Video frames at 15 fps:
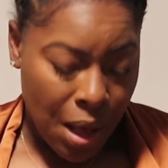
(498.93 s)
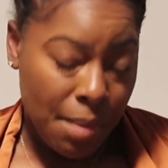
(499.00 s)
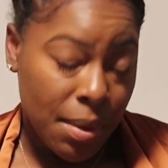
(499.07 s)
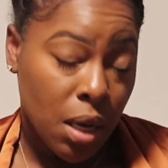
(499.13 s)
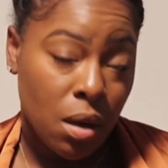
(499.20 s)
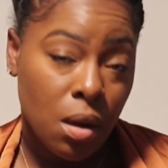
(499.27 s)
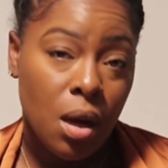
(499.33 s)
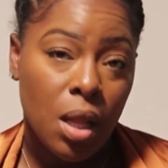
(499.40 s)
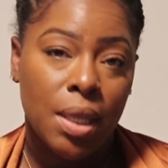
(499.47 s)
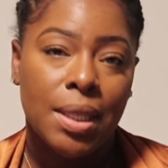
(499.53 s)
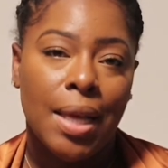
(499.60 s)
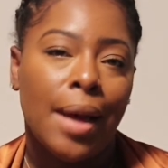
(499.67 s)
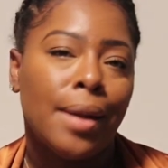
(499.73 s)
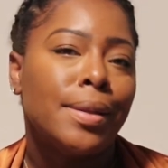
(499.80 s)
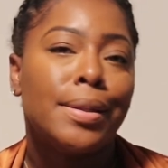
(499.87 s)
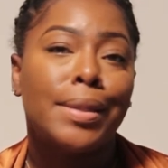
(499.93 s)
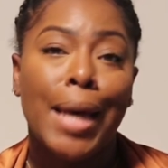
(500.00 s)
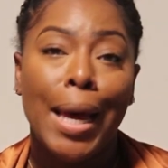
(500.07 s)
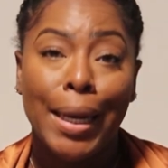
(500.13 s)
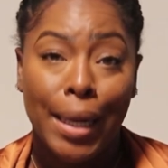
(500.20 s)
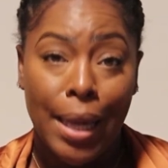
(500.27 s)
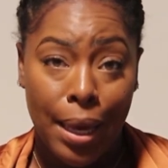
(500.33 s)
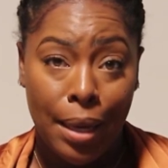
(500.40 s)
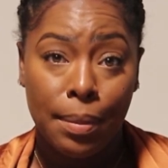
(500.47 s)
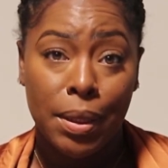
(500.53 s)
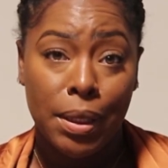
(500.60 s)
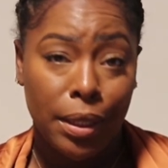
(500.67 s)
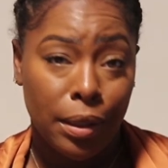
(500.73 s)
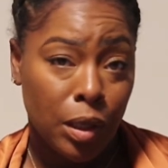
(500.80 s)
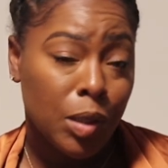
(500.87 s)
I'm not gonna call it satin. It's satin-like
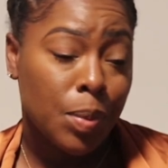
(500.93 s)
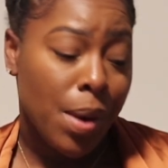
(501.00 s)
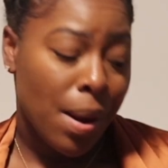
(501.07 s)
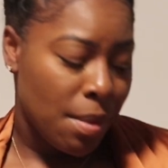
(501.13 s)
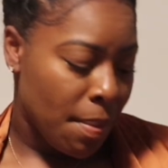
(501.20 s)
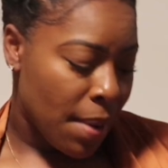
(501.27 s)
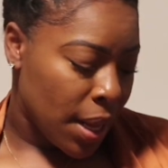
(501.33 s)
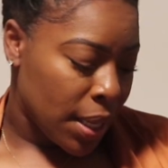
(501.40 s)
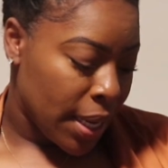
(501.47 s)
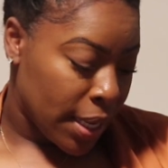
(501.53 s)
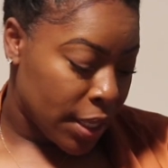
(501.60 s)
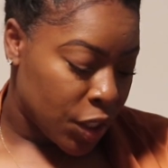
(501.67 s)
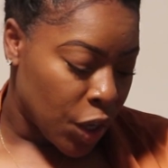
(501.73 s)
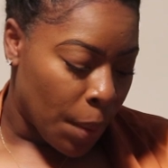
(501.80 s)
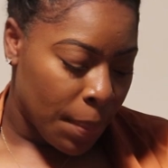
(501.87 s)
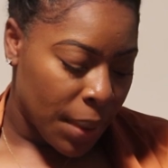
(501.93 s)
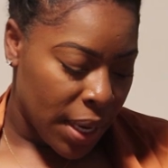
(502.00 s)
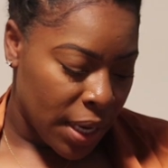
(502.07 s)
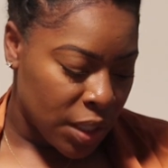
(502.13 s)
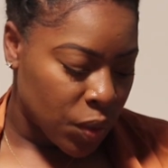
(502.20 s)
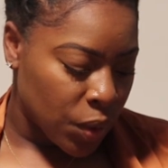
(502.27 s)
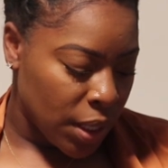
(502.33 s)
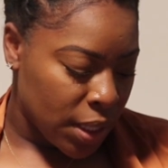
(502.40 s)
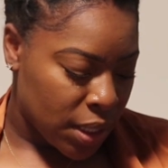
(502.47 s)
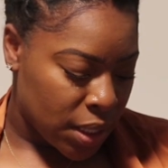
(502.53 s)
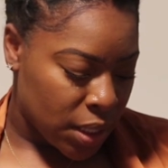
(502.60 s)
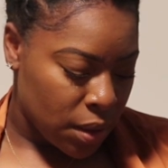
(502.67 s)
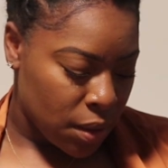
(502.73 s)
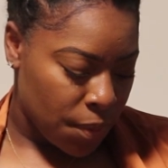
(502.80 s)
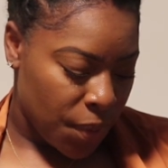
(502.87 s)
material. It's probably polyester, but
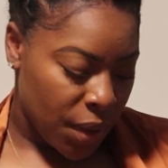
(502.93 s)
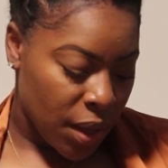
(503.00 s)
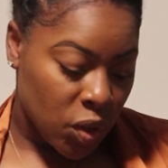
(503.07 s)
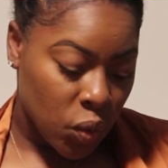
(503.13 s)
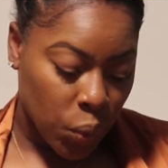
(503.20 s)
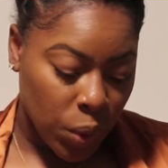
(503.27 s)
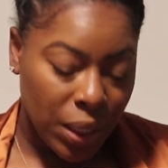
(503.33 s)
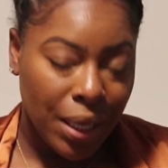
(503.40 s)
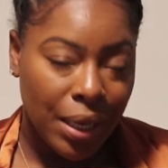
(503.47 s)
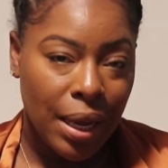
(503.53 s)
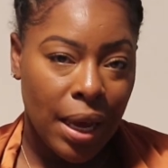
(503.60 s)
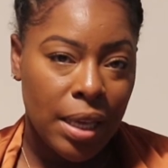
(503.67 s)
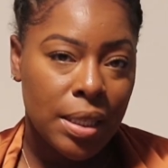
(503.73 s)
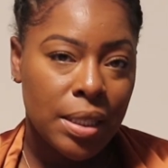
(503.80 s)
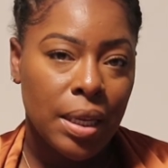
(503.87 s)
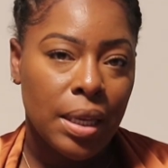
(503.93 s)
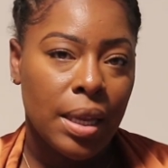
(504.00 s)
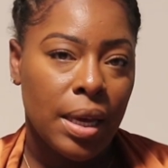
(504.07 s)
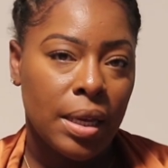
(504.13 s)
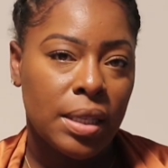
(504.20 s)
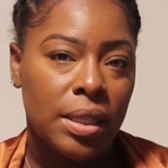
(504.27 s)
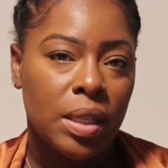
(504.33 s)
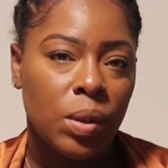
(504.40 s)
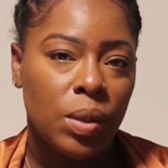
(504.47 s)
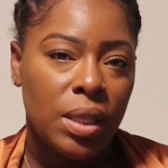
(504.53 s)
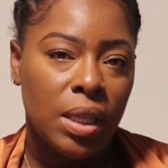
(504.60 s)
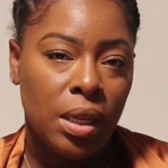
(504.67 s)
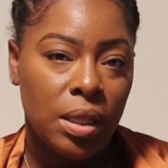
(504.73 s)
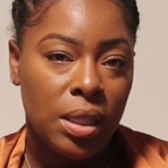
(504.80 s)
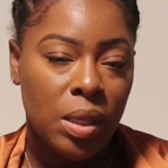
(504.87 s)
it's really nice and like
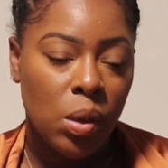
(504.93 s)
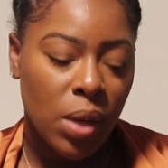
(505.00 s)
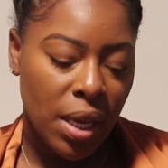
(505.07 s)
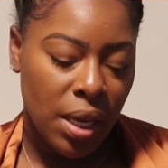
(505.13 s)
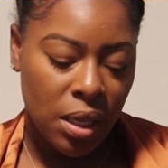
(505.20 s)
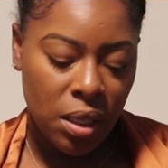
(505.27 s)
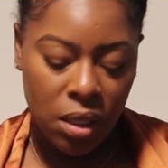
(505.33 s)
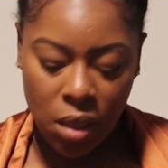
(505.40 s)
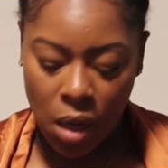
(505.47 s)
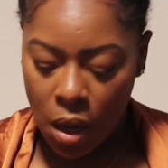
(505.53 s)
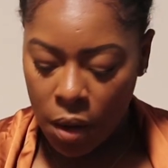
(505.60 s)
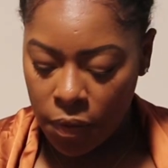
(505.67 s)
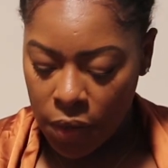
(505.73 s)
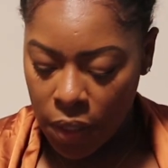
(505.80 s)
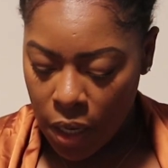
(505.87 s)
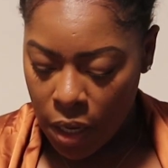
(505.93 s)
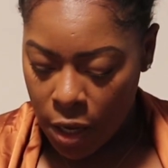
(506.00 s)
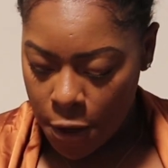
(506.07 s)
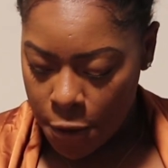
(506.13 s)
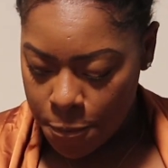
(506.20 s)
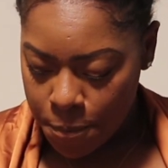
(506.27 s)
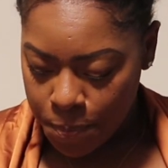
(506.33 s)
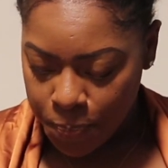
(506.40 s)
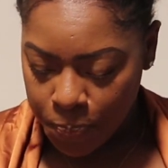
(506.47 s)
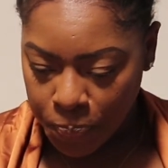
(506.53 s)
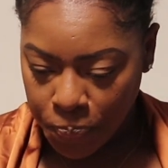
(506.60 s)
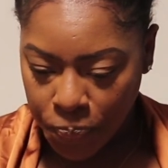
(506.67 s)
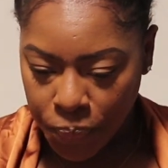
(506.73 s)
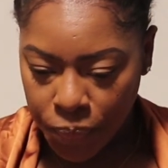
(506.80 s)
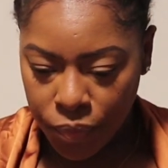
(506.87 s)
silky and soft. And
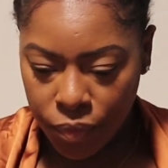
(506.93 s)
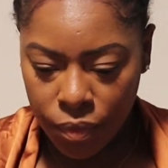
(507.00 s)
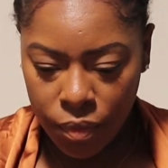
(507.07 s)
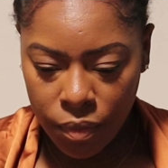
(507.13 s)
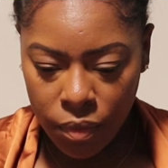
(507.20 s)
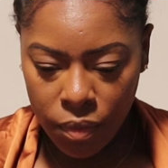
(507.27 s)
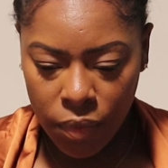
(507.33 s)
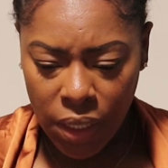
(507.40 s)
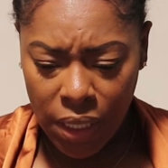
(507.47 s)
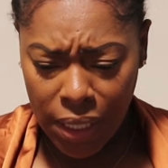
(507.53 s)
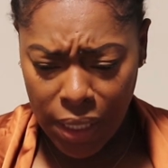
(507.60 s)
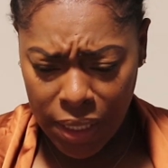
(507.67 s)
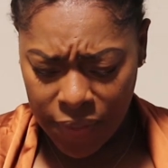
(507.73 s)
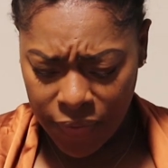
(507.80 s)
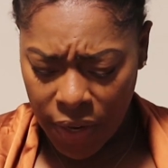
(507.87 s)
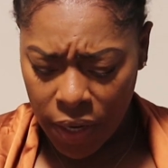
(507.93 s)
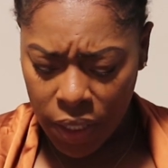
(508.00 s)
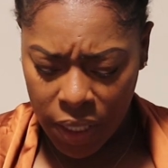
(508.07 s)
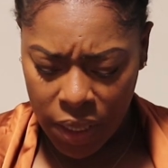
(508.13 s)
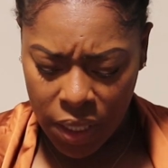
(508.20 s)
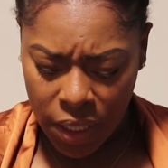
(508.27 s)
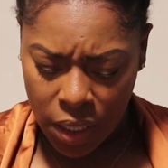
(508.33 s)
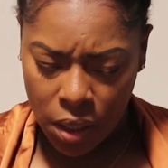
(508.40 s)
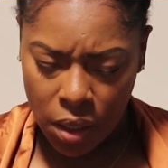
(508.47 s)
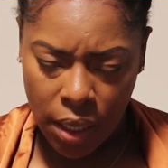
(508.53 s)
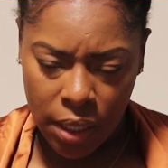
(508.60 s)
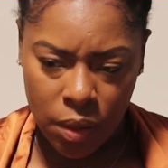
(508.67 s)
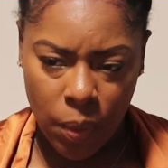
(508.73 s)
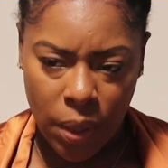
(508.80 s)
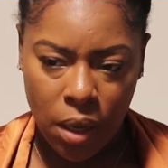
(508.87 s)
it's fairly thin
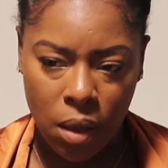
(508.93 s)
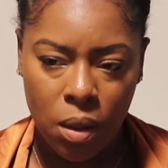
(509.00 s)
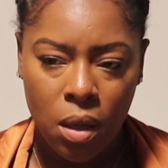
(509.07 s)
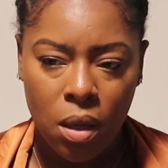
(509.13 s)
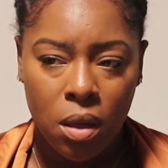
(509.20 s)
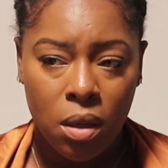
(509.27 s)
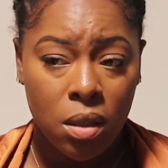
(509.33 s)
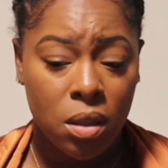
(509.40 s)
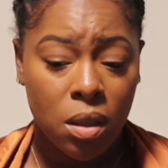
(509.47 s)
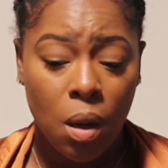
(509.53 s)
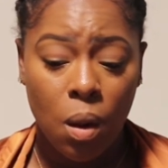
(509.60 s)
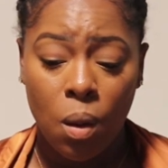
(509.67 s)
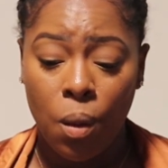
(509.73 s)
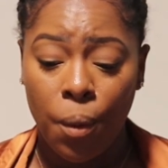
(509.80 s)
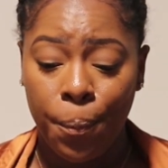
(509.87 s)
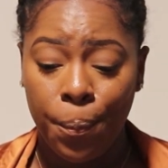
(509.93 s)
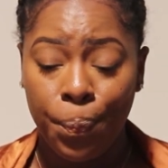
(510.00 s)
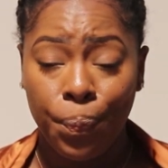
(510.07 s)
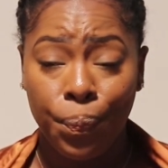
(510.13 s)
as well. So